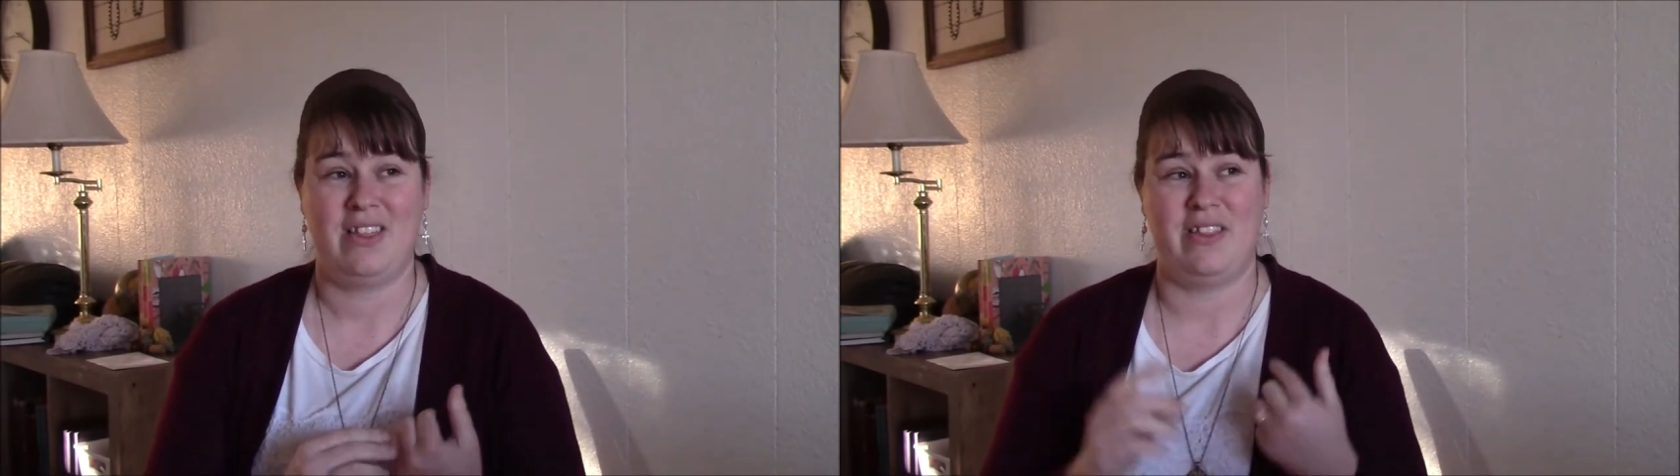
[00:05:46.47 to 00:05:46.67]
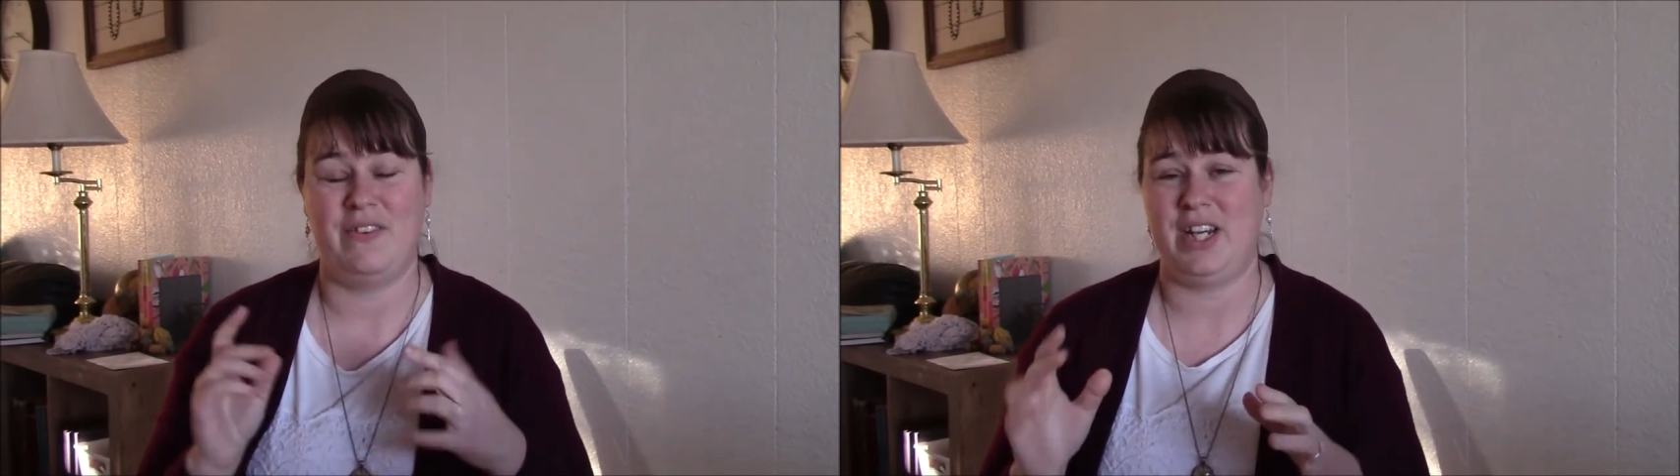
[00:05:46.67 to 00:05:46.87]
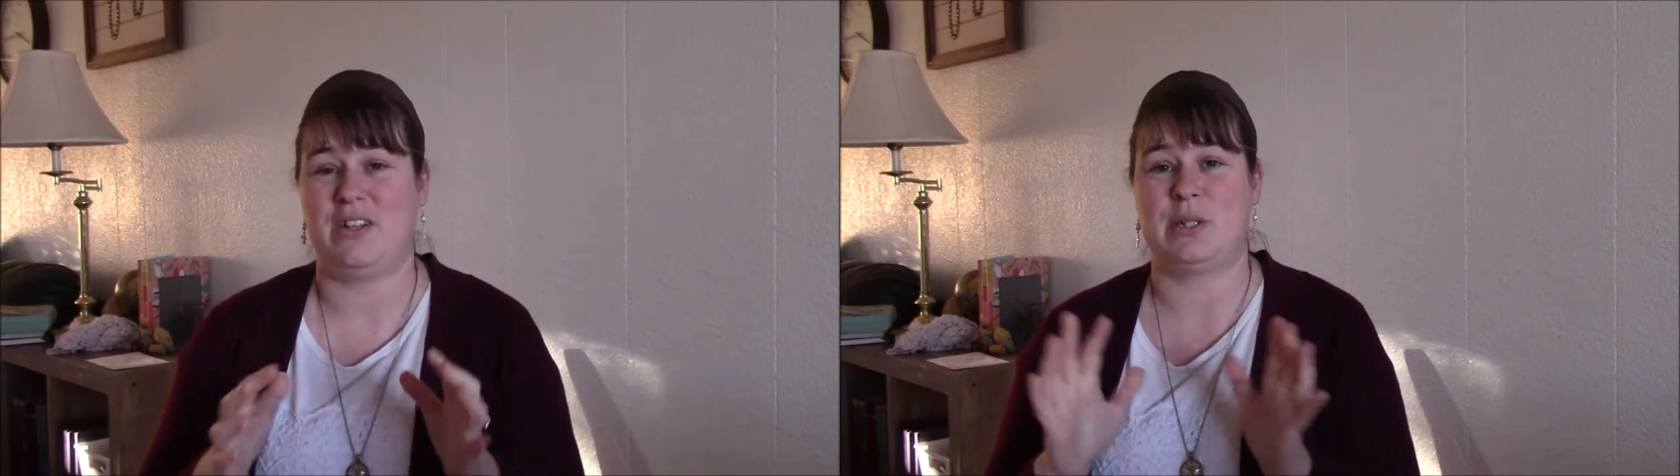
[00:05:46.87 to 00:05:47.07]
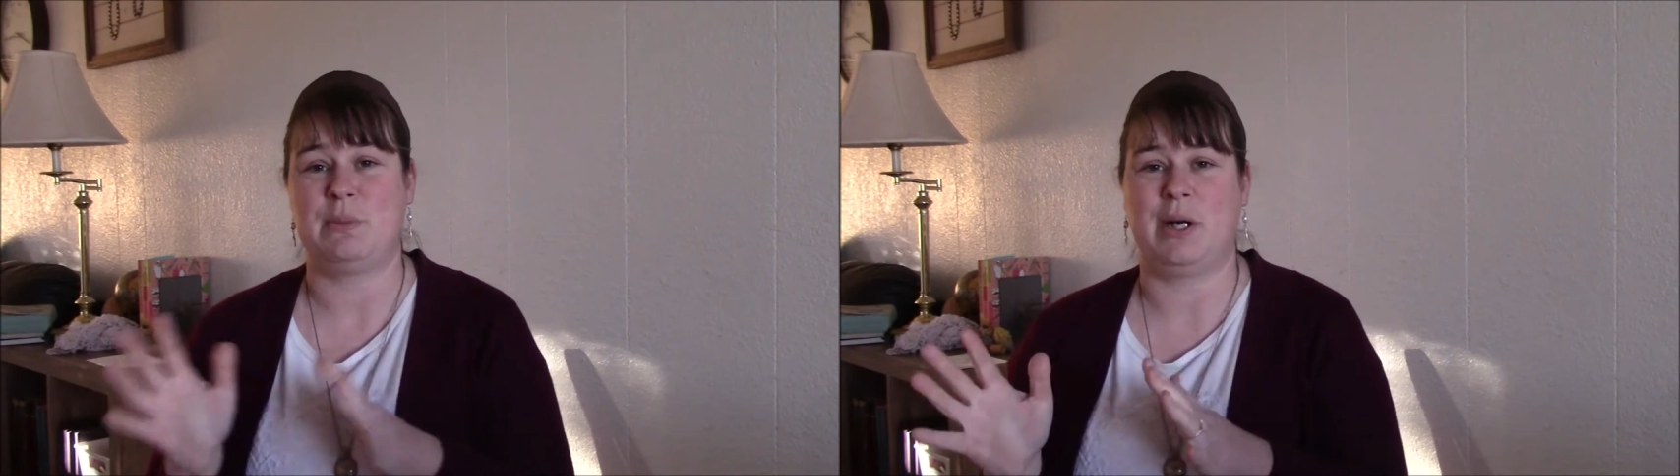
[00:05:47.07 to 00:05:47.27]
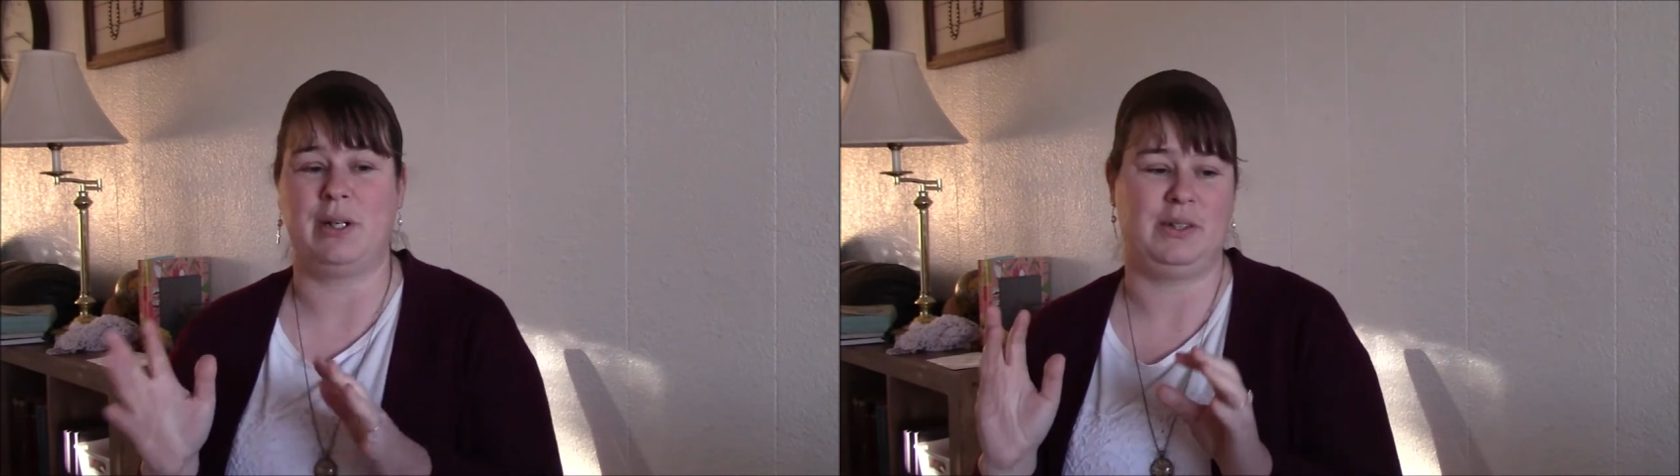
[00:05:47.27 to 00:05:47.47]
the video
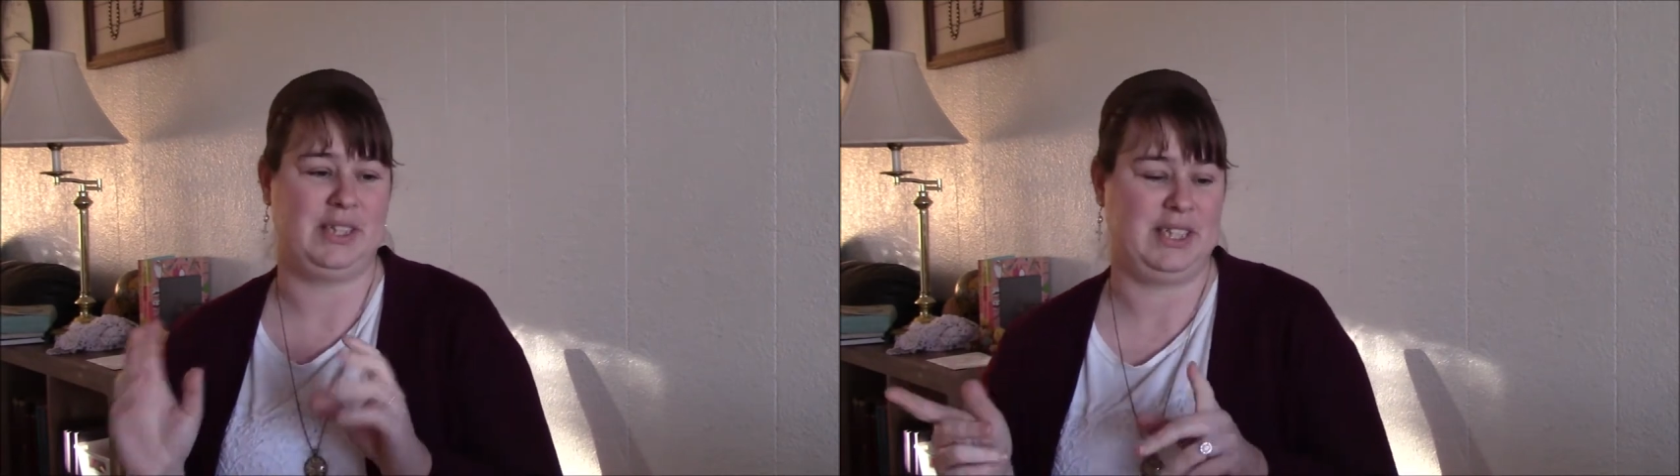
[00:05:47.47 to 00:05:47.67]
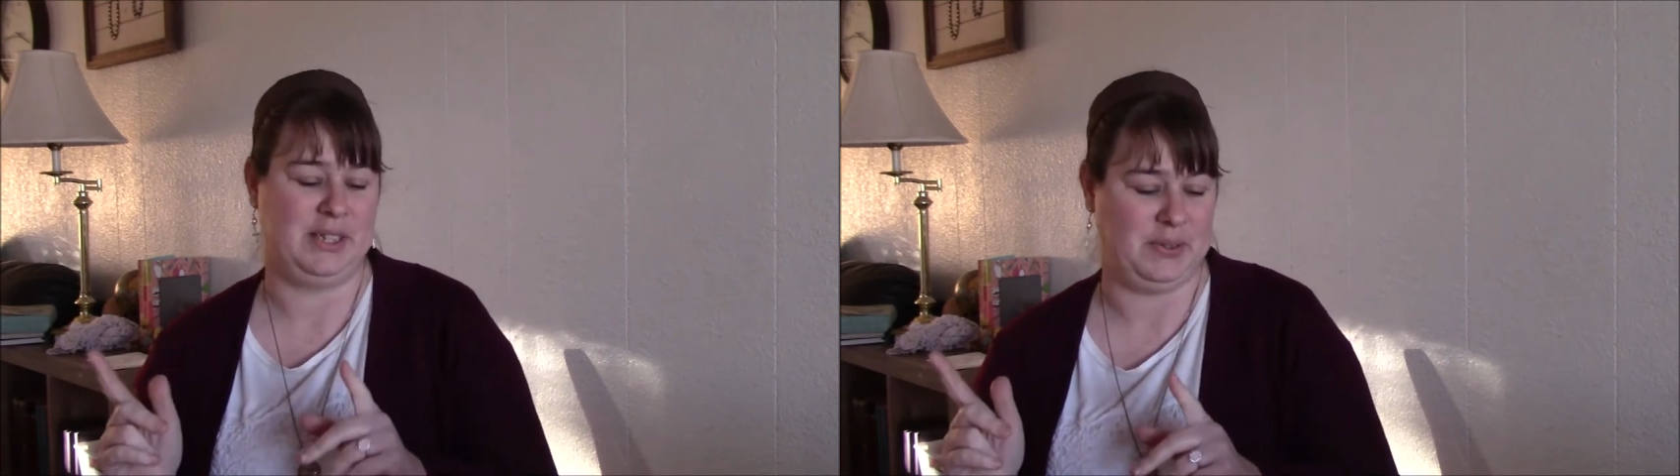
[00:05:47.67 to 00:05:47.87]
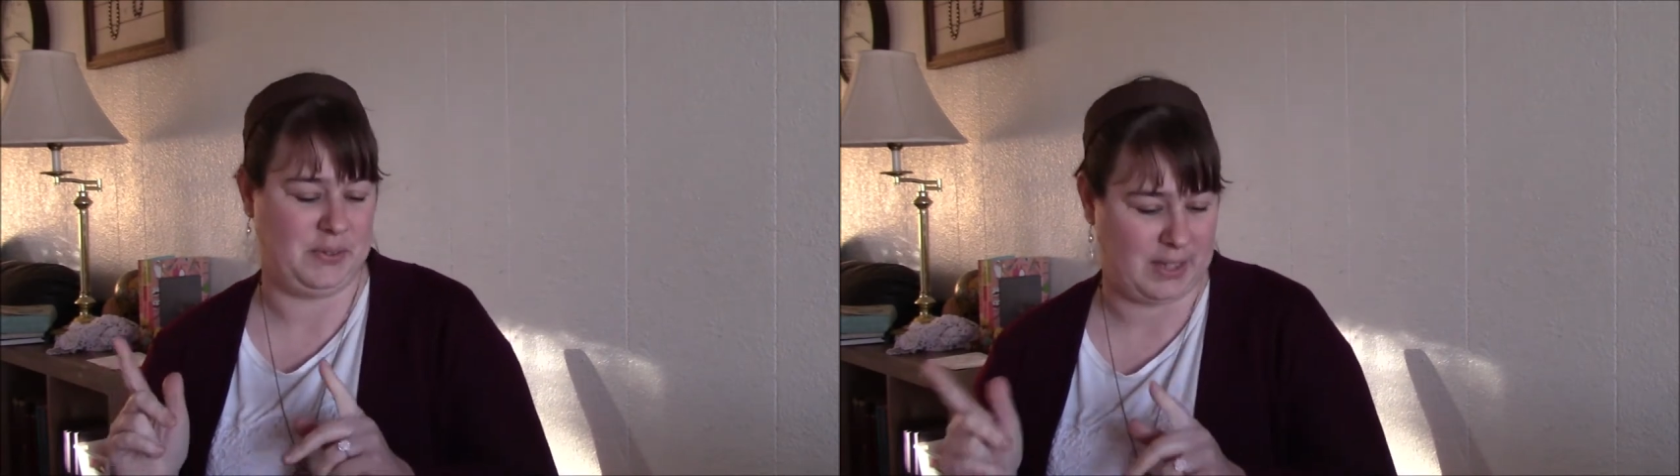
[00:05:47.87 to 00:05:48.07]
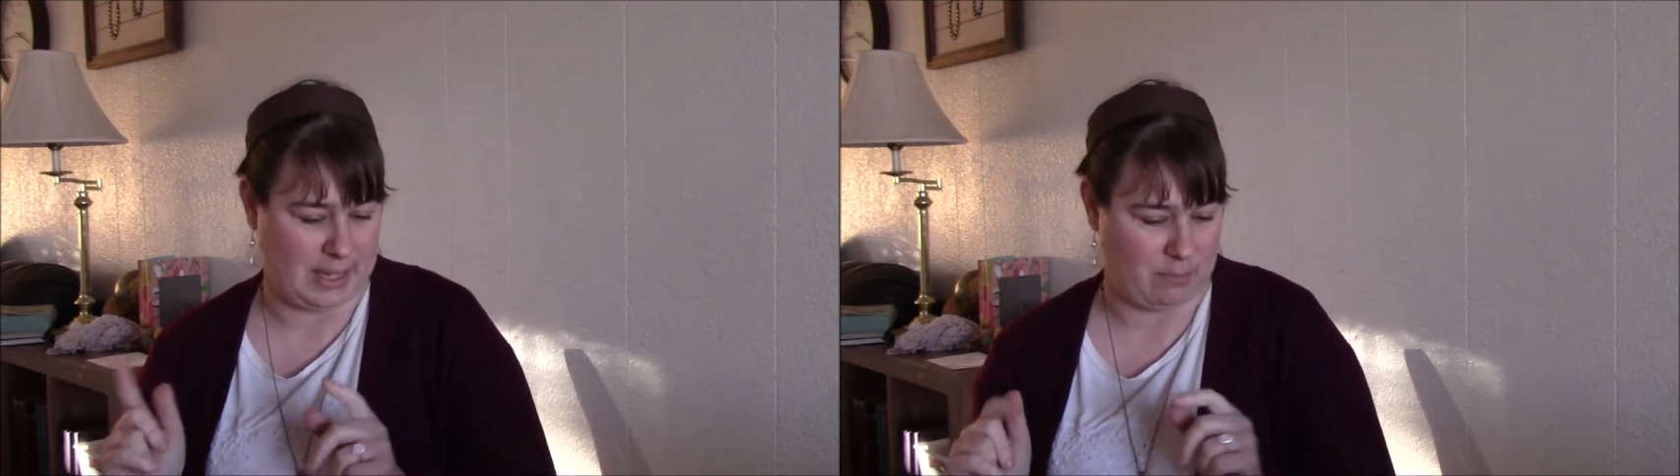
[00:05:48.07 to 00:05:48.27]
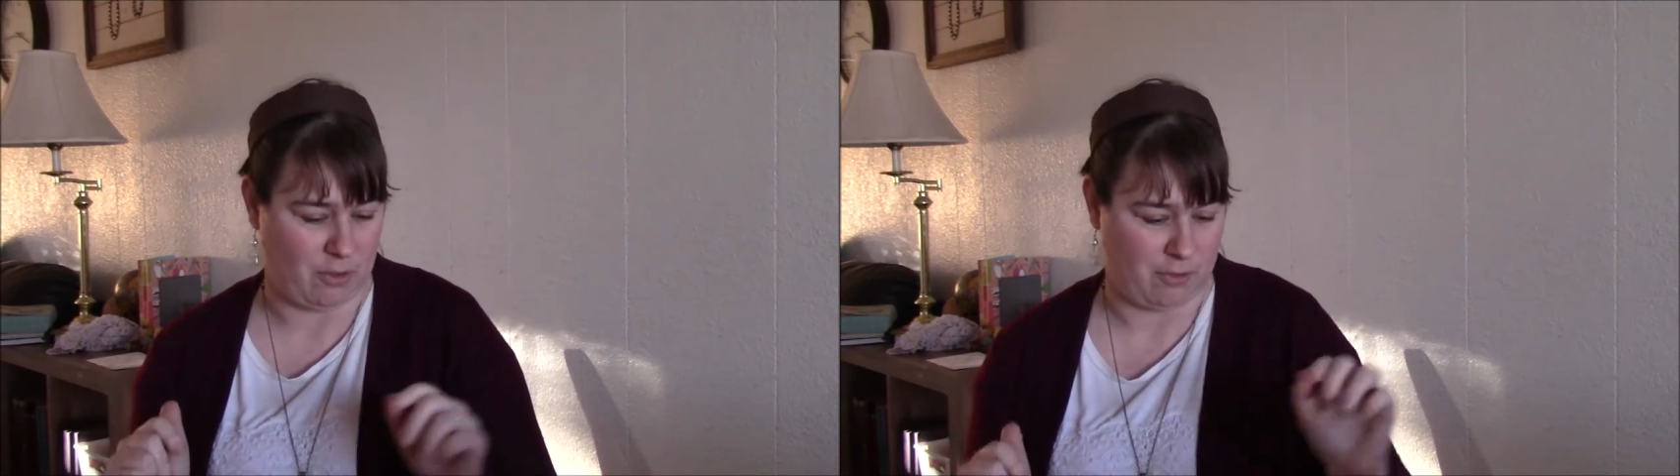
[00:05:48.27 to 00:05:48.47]
tomorrow to
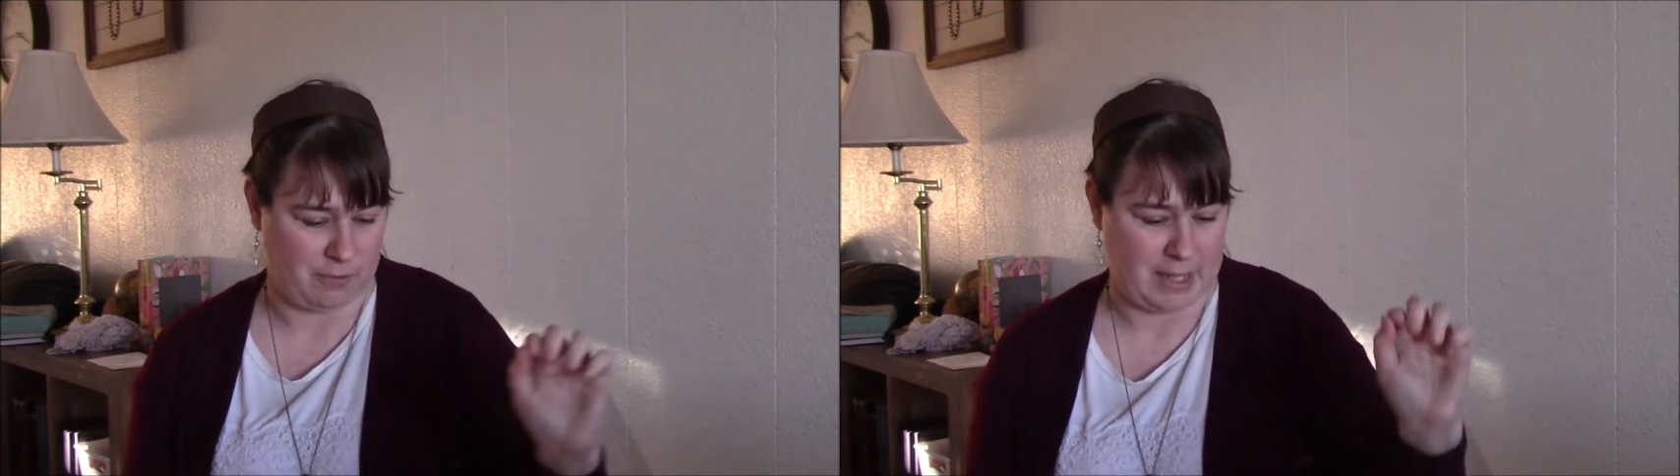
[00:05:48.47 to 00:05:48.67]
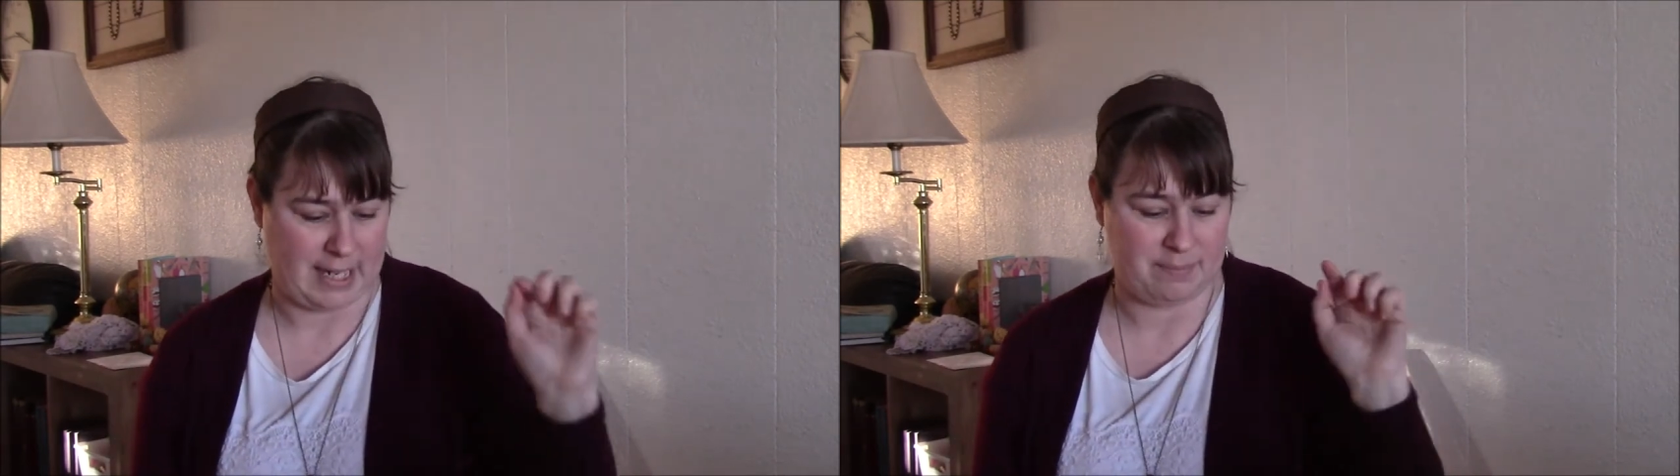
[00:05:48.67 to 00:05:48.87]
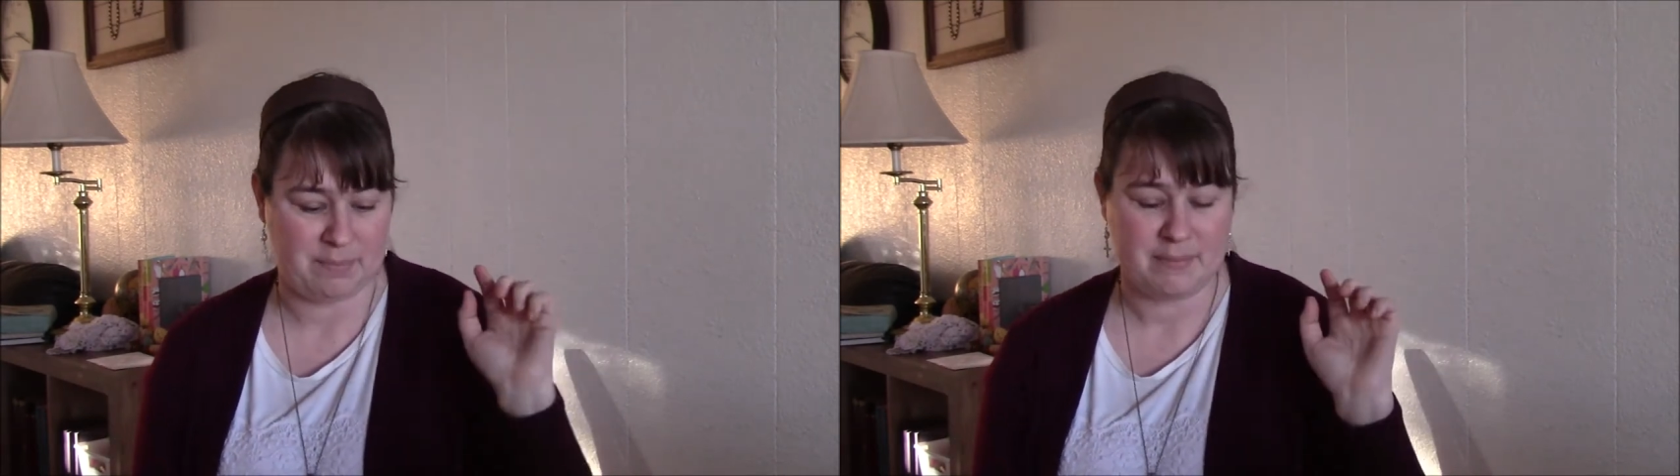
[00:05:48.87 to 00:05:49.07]
get more from that.